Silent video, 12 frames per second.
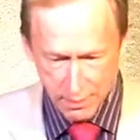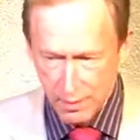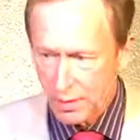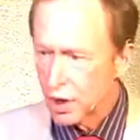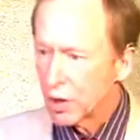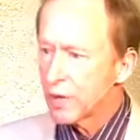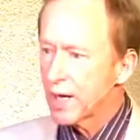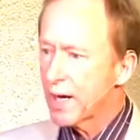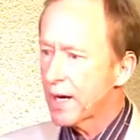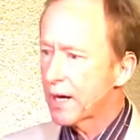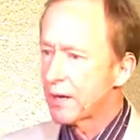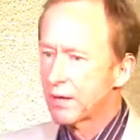You and I,
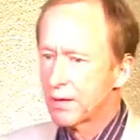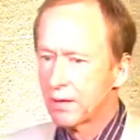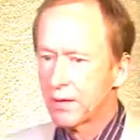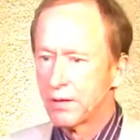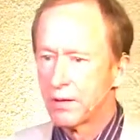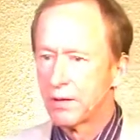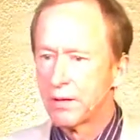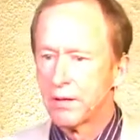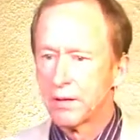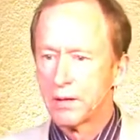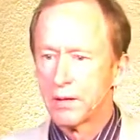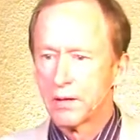
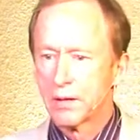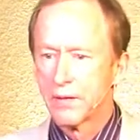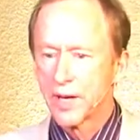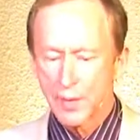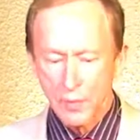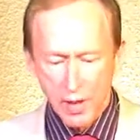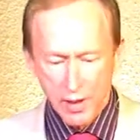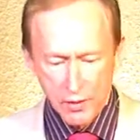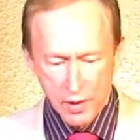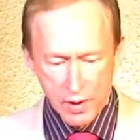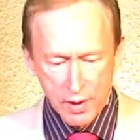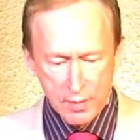divine partnership.